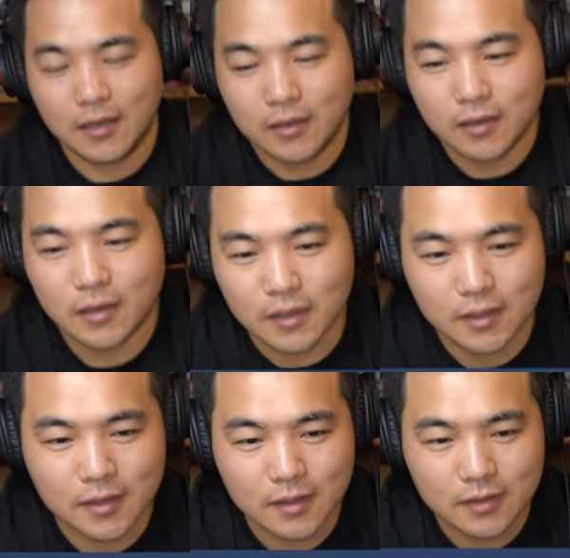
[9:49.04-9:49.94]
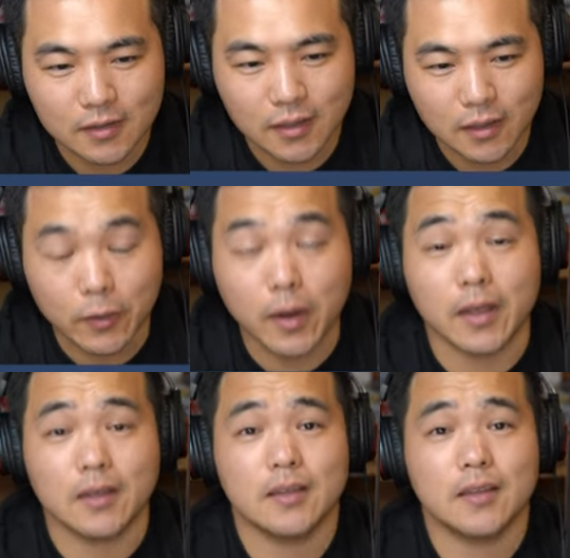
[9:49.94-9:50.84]
Oh, all
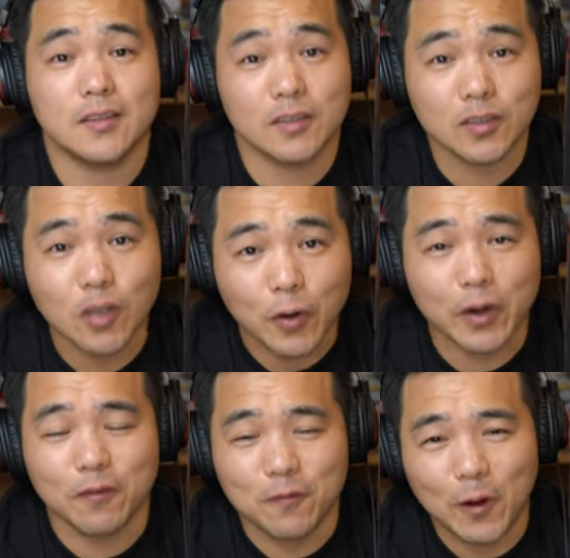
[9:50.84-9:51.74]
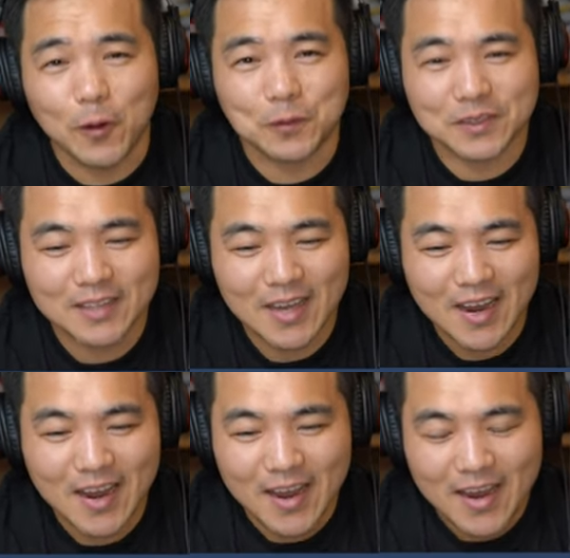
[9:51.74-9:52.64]
right. Sorry, folks.
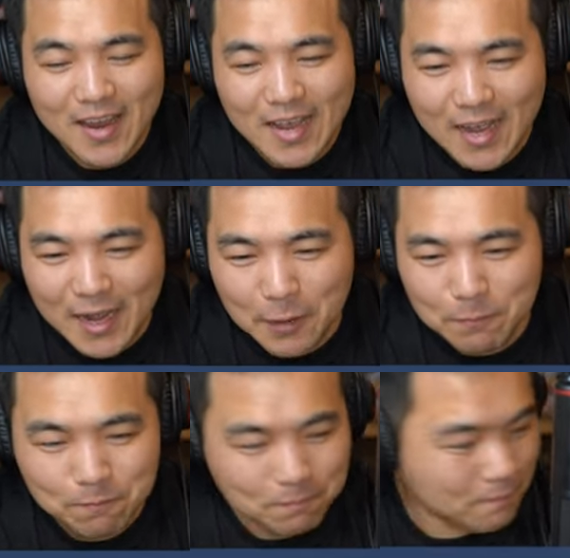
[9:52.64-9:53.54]
Um,